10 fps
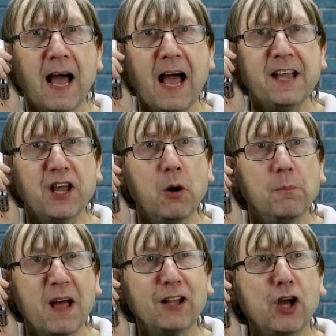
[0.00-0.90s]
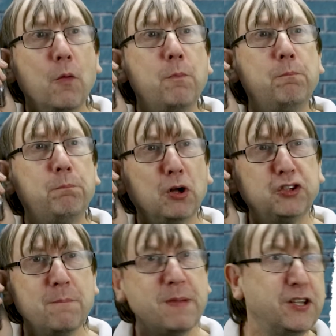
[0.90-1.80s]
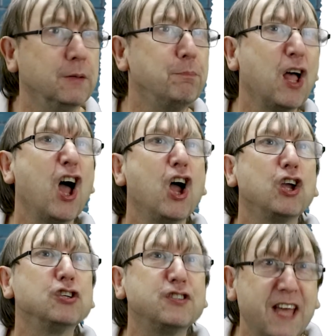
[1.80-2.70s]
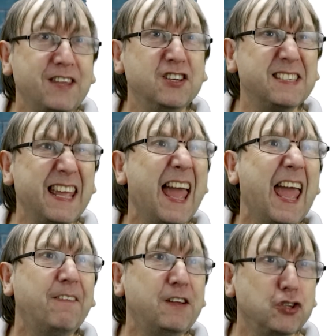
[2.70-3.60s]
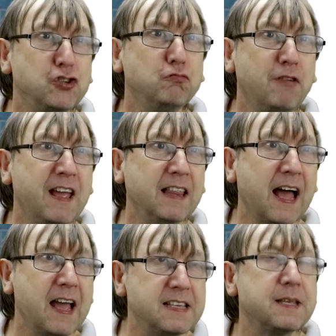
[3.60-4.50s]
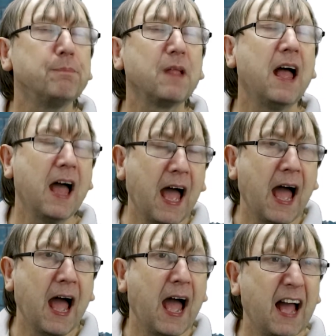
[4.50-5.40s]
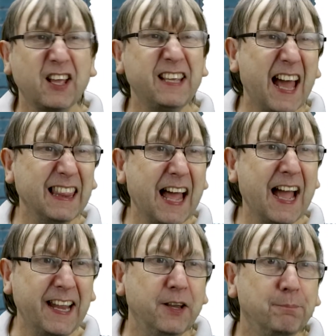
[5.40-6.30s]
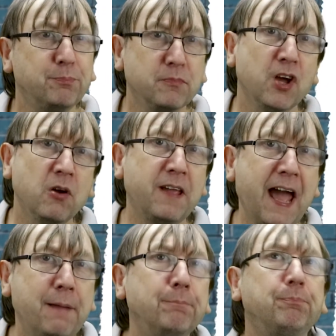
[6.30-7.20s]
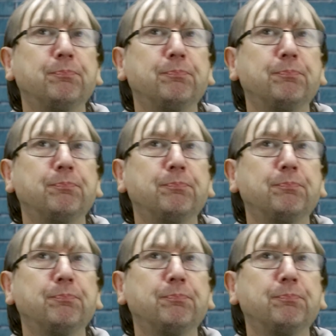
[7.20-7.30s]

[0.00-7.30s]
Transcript: I know, I'll go bottom middle. Because then, you see, if he doesn't realise, I can get a line. Okay.